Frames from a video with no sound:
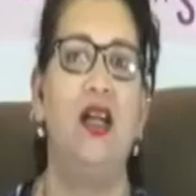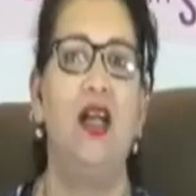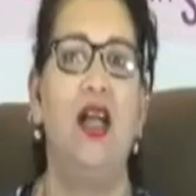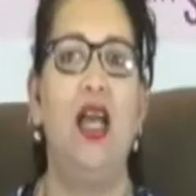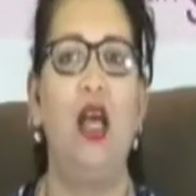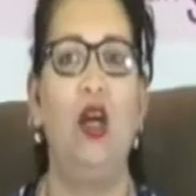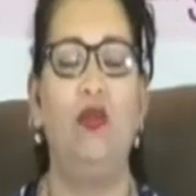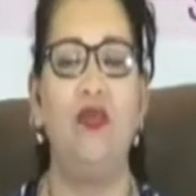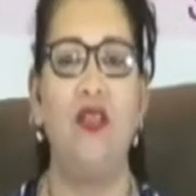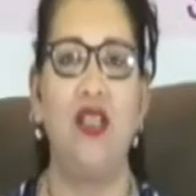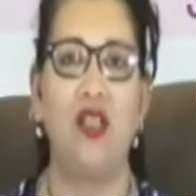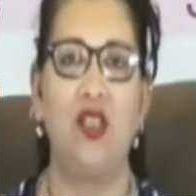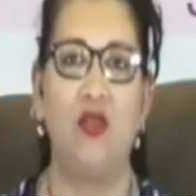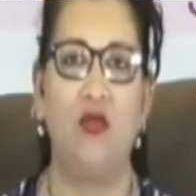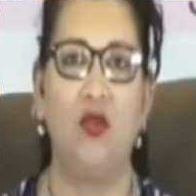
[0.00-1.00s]
ELF
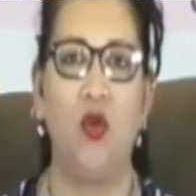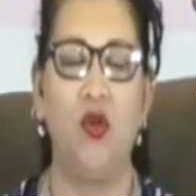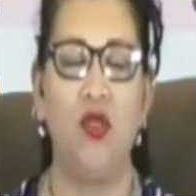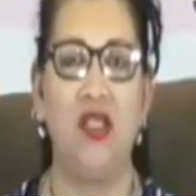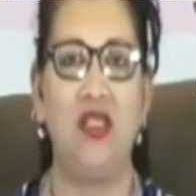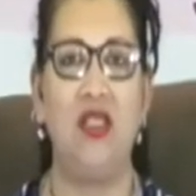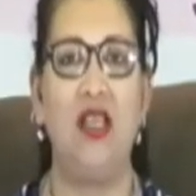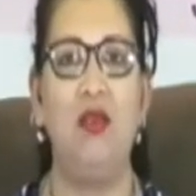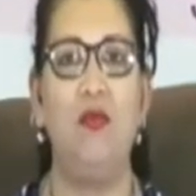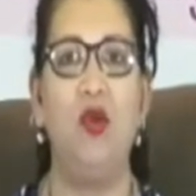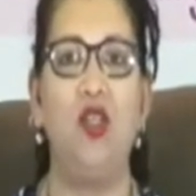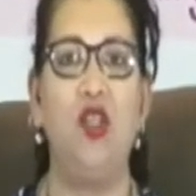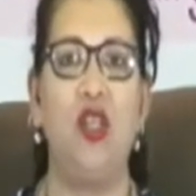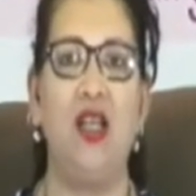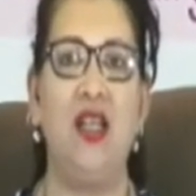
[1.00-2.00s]
6, of course, is the
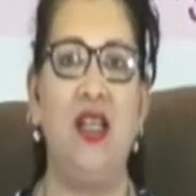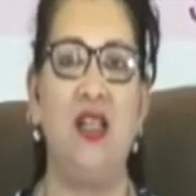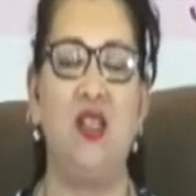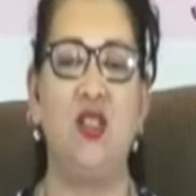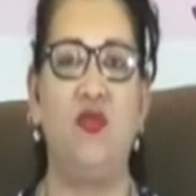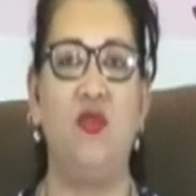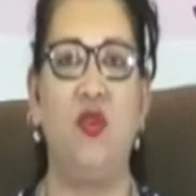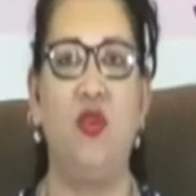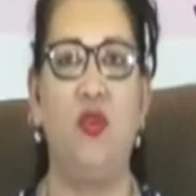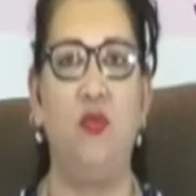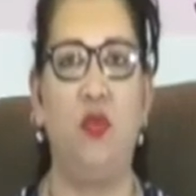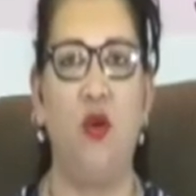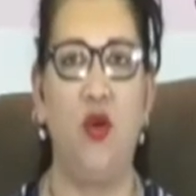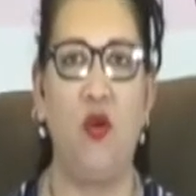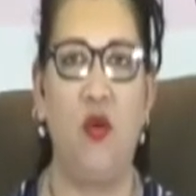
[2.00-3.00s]
Emerging Leaders Forum
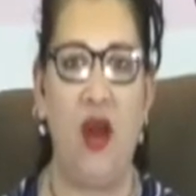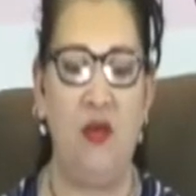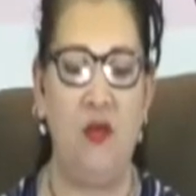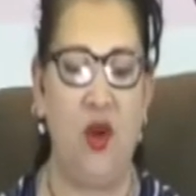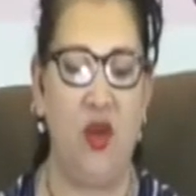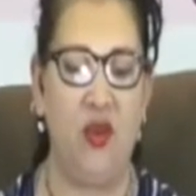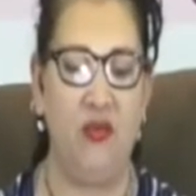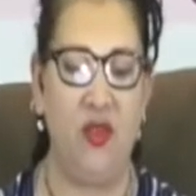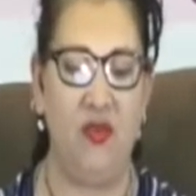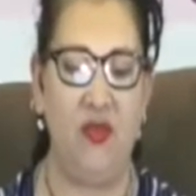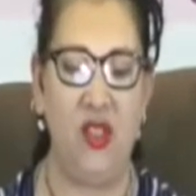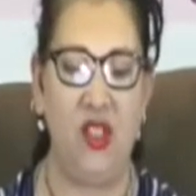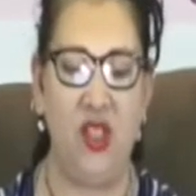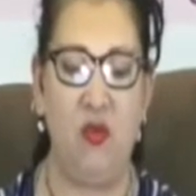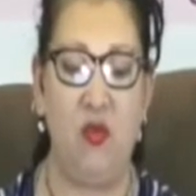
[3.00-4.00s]
program of the
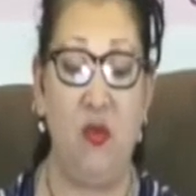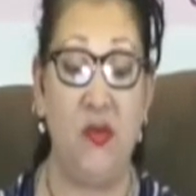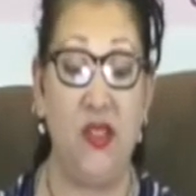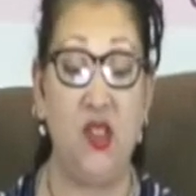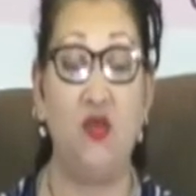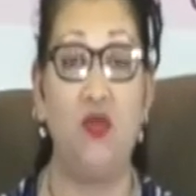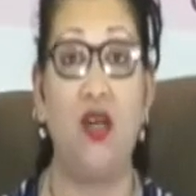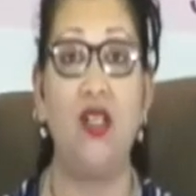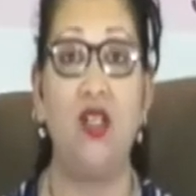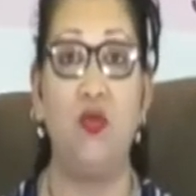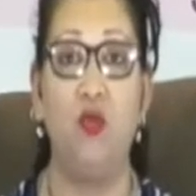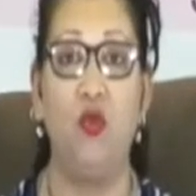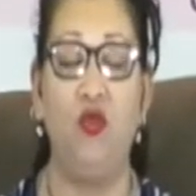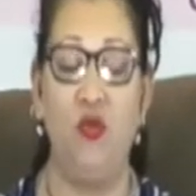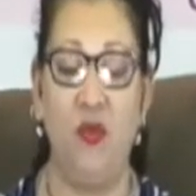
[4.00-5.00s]
Fiji Women's Rights
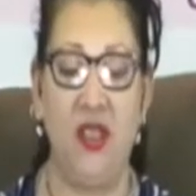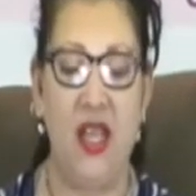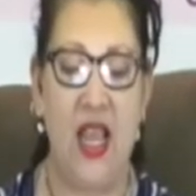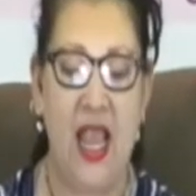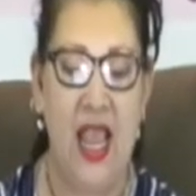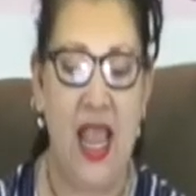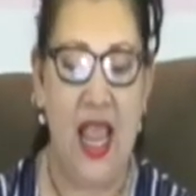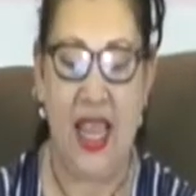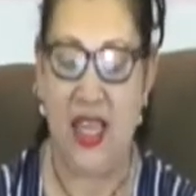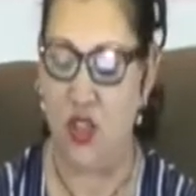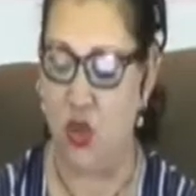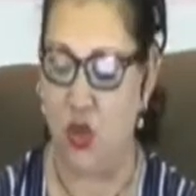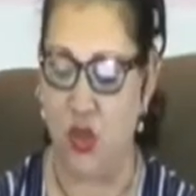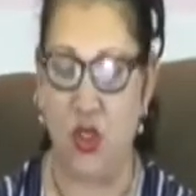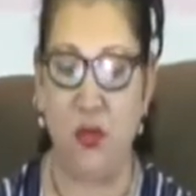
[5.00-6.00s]
Movement, and
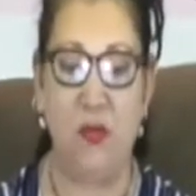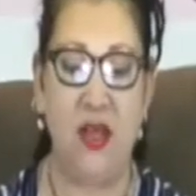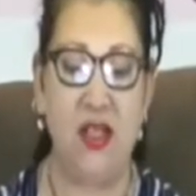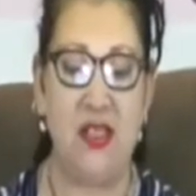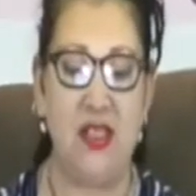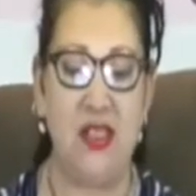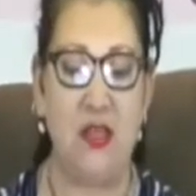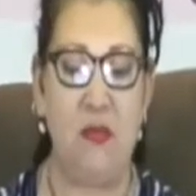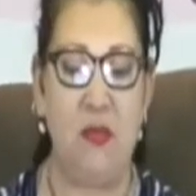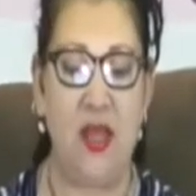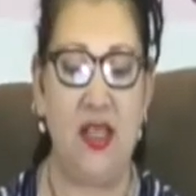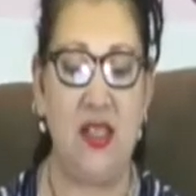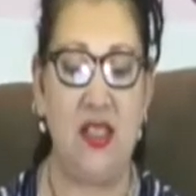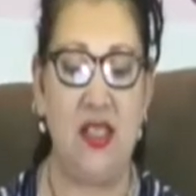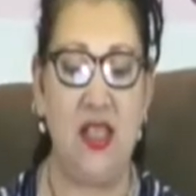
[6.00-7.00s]
Georgia
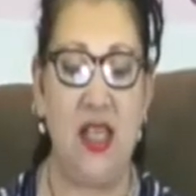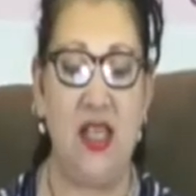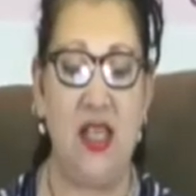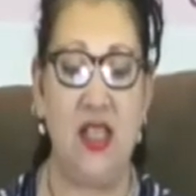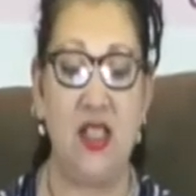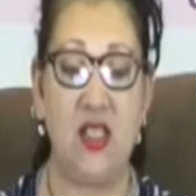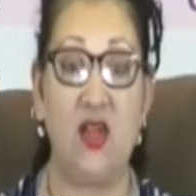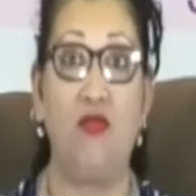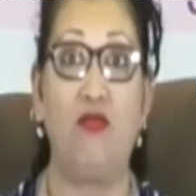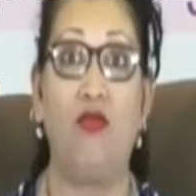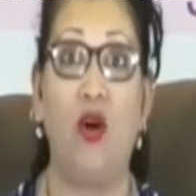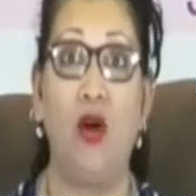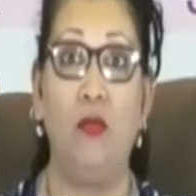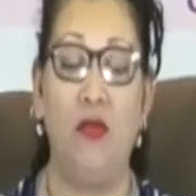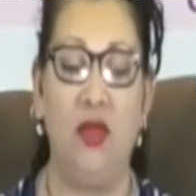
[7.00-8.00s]
participates in it
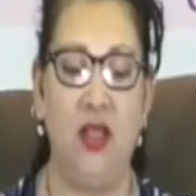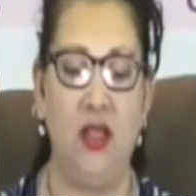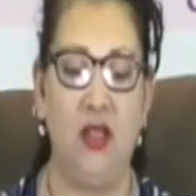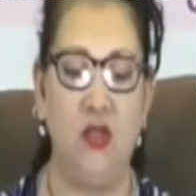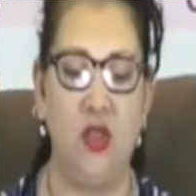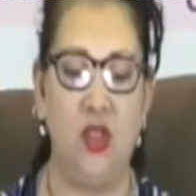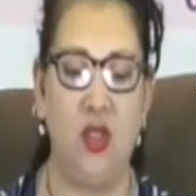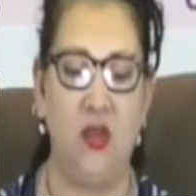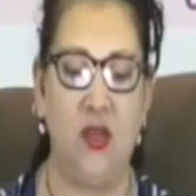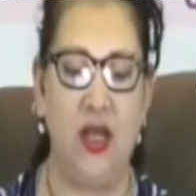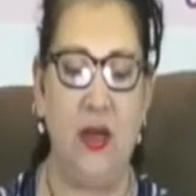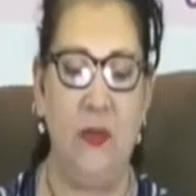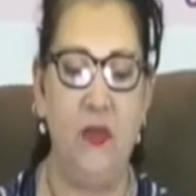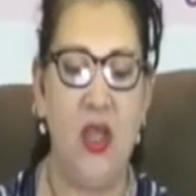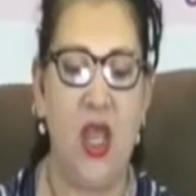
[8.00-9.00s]
from
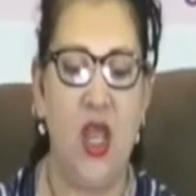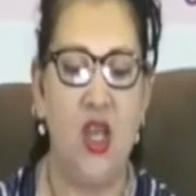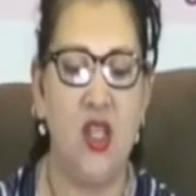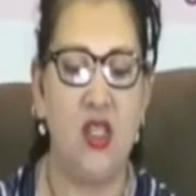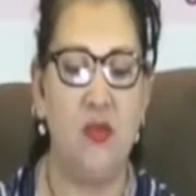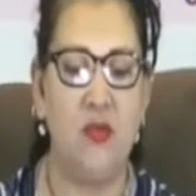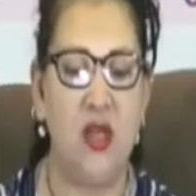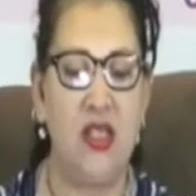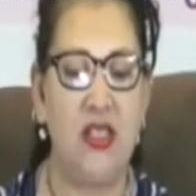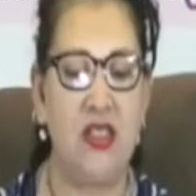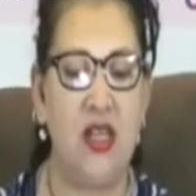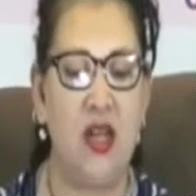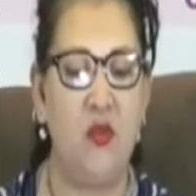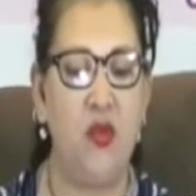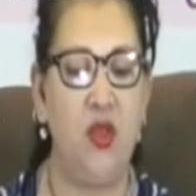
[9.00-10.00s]
Lautoka. So I'm going to
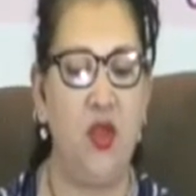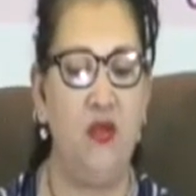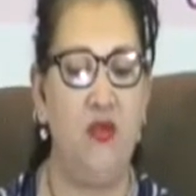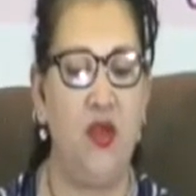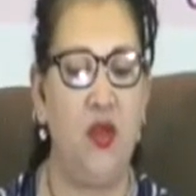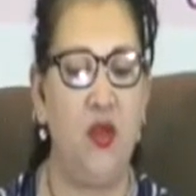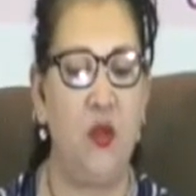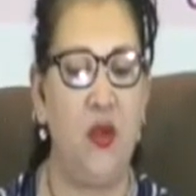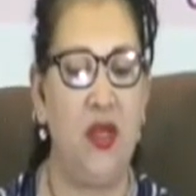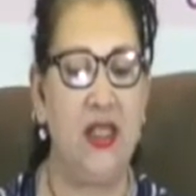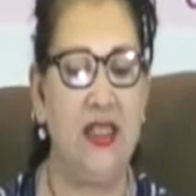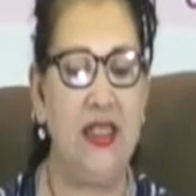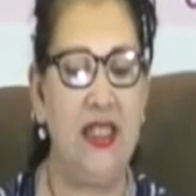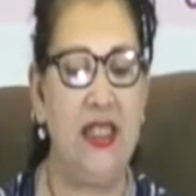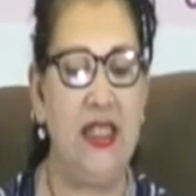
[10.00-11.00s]
start with you very
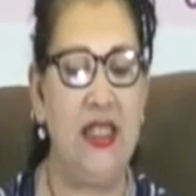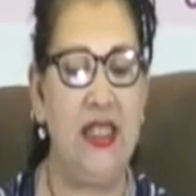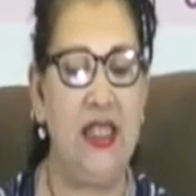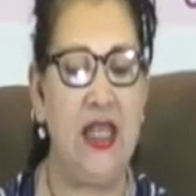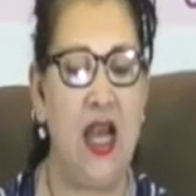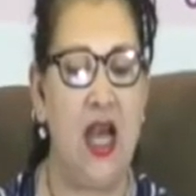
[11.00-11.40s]
quickly.